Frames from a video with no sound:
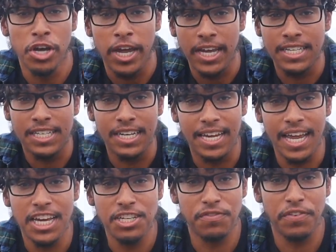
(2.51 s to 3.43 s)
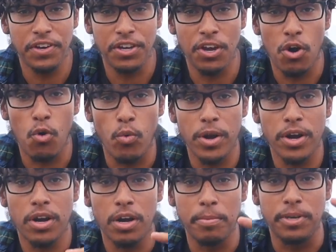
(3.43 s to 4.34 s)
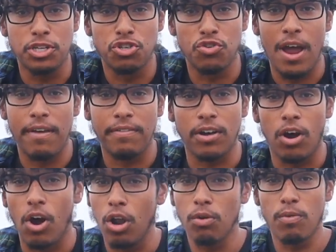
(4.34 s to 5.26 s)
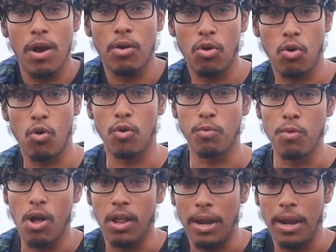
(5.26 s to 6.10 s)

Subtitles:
In today's video, we're going to be traveling all around Cornwall,